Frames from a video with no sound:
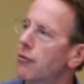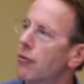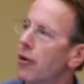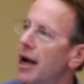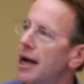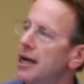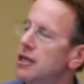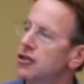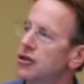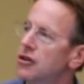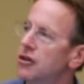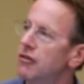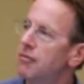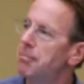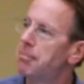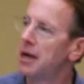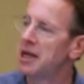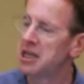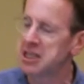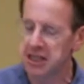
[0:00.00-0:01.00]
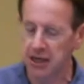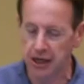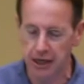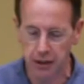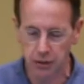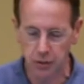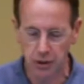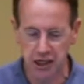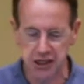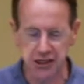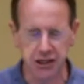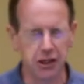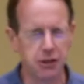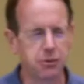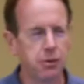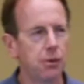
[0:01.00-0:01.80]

range of baseline questions.